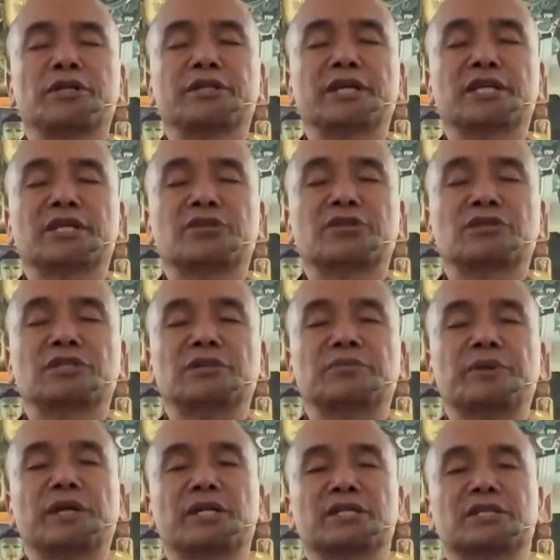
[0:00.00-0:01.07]
Take 3
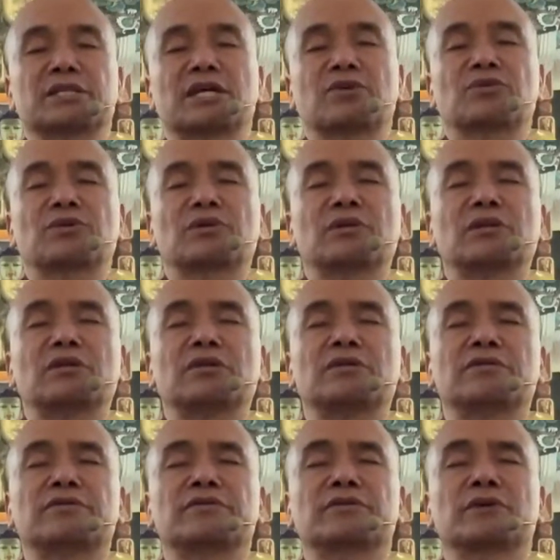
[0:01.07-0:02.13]
deep breaths silently.